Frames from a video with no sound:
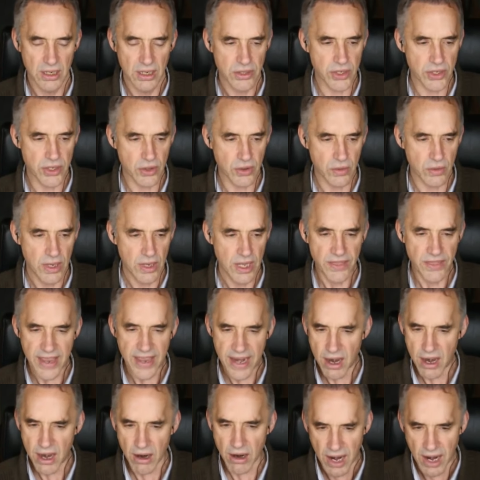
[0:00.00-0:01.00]
So
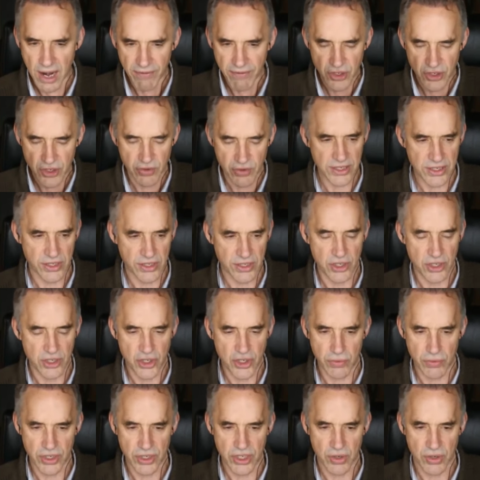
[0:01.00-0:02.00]
there, I've addressed the
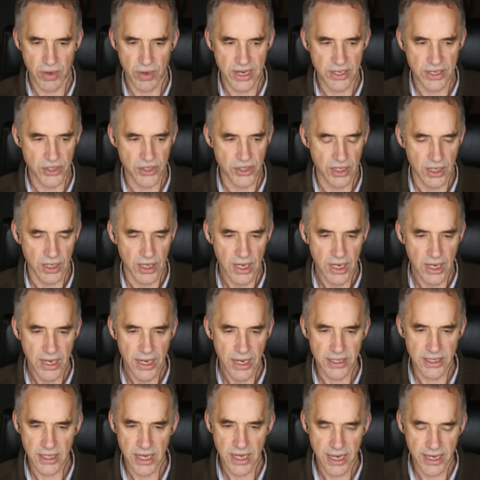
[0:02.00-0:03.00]
Jewish question.
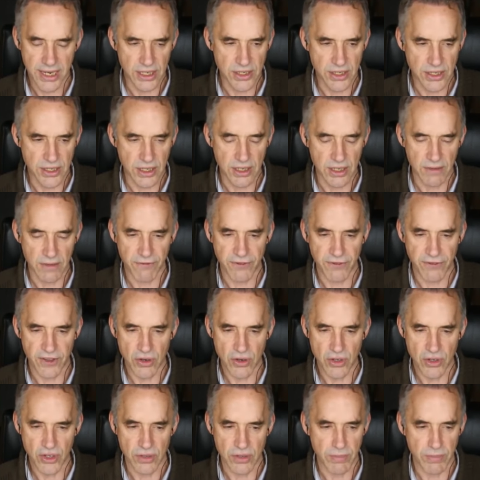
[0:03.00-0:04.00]
It's like it's a
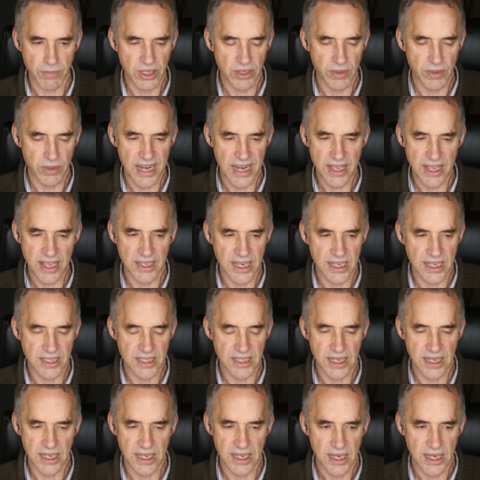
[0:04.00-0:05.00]
confusion between
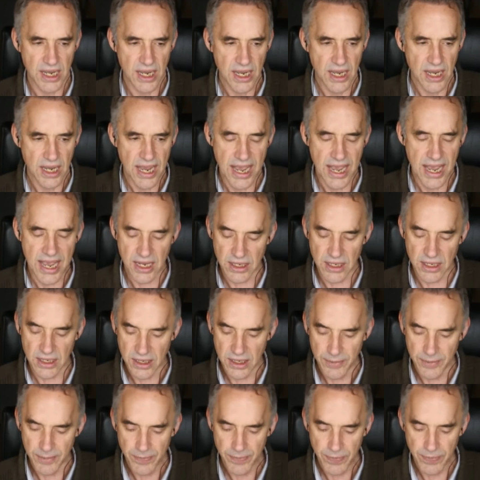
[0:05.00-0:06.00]
ethnicity
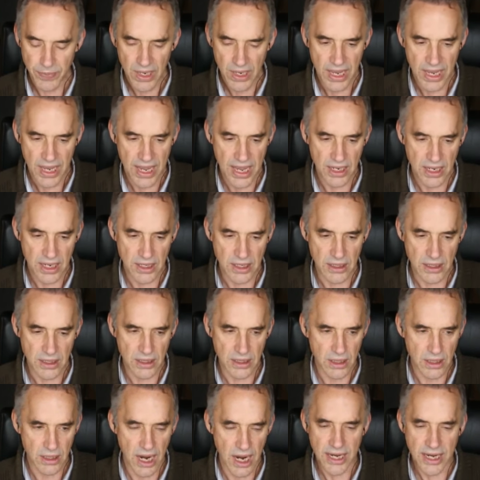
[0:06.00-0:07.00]
and and
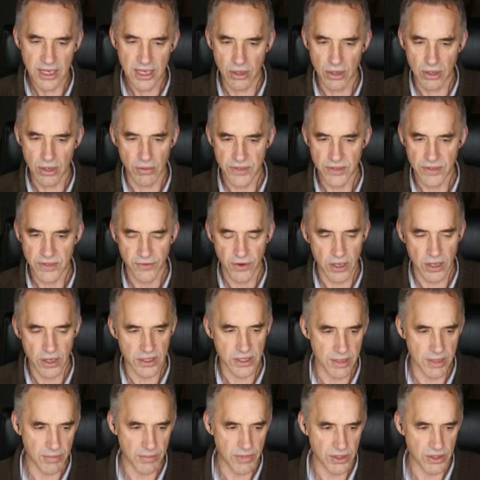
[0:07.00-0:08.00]
IQ as far
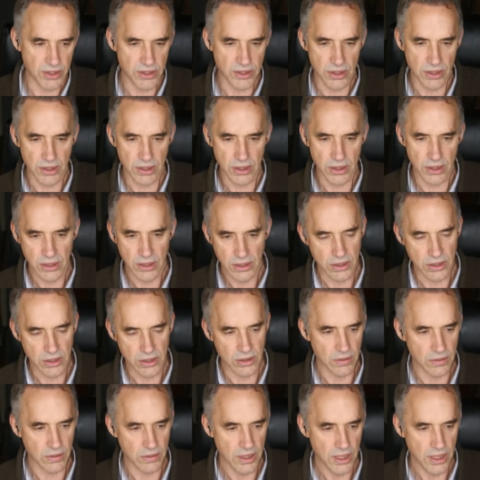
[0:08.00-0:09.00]
as I'm concerned.
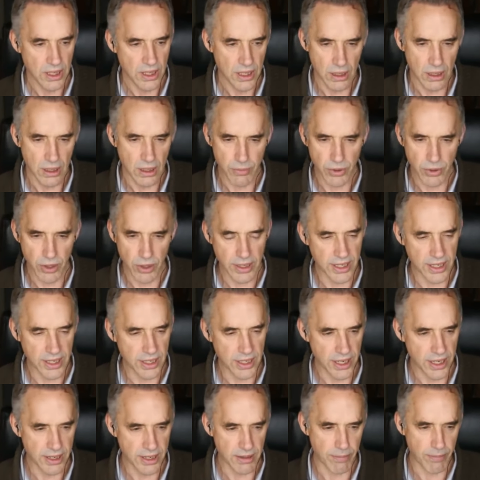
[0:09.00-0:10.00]
So I'll probably
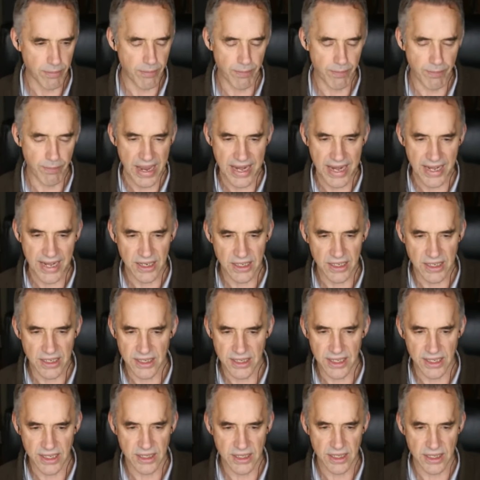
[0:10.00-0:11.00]
get like painted
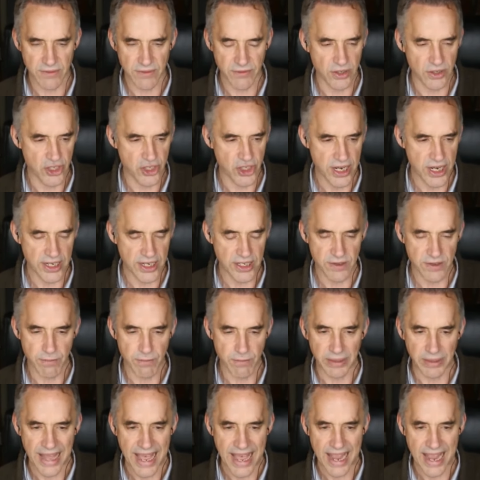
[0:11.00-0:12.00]
six different shades
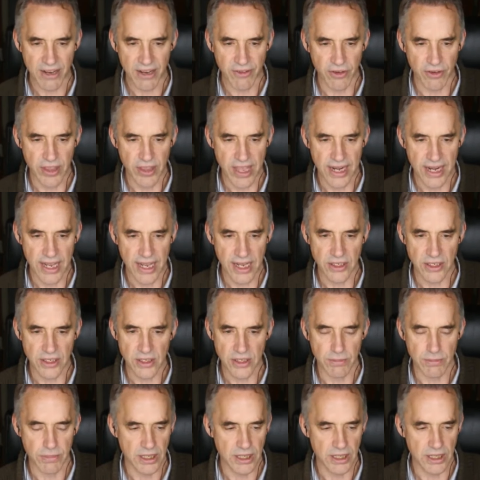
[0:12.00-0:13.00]
of black for that
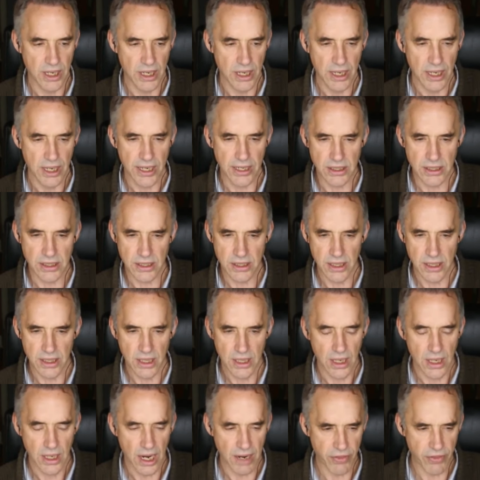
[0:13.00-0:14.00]
answer, but it's
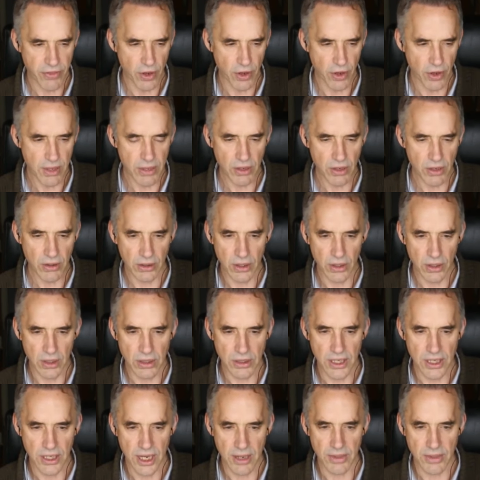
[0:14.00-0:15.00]
I've thought about it a
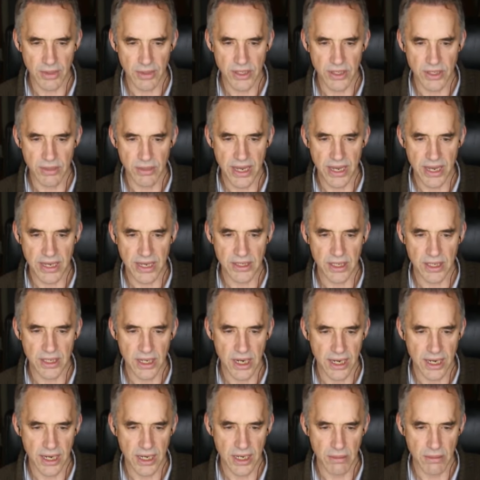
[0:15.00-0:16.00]
long time. It's the best
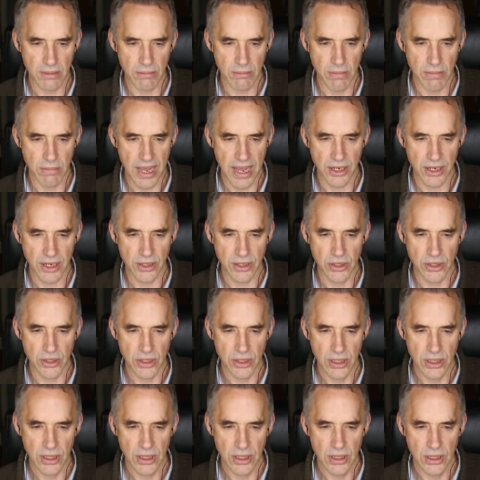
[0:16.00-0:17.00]
that I can
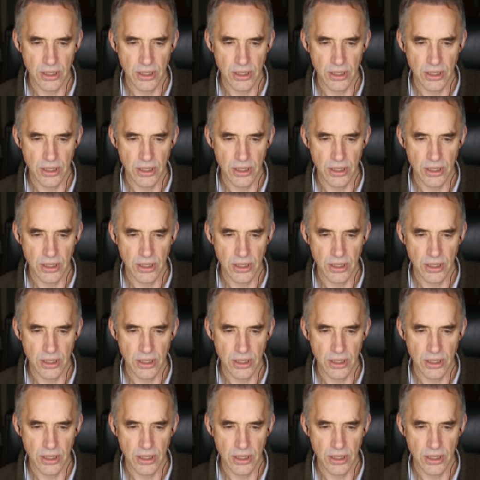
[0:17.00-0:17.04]
manage.